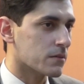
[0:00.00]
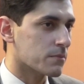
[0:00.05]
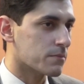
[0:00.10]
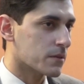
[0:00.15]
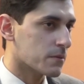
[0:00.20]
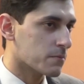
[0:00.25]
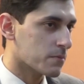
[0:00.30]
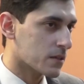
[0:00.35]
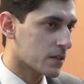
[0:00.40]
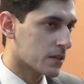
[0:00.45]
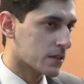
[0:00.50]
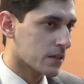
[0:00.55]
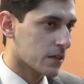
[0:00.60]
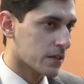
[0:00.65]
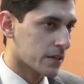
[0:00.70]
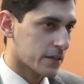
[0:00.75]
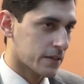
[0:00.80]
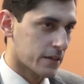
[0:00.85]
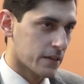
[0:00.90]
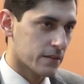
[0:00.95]
people are
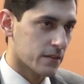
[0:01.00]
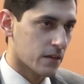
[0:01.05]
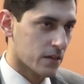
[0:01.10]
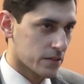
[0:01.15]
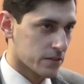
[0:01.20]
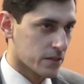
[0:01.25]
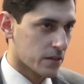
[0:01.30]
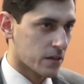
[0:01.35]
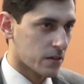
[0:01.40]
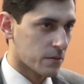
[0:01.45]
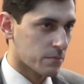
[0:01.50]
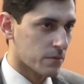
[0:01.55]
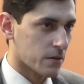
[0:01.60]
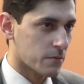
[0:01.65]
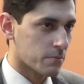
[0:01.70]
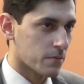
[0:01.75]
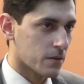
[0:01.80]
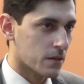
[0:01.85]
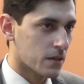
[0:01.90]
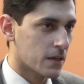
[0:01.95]
targeting the Hazara
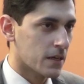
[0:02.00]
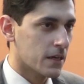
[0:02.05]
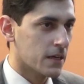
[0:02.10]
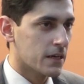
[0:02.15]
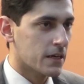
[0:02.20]
people,